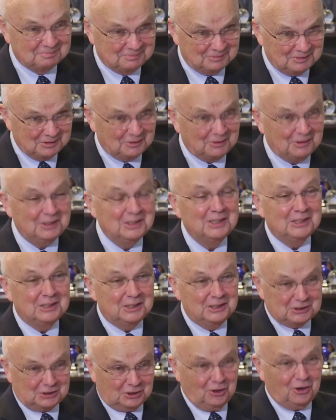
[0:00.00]
All right?
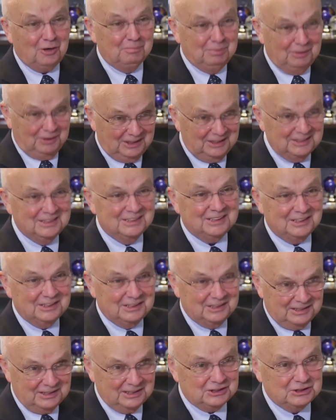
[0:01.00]
It's Karbala
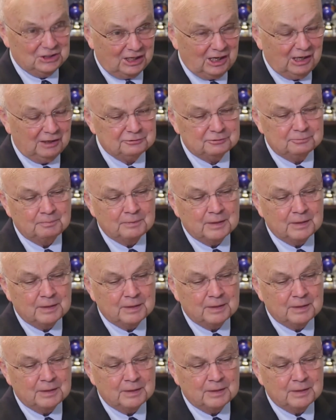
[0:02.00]
and Najaf.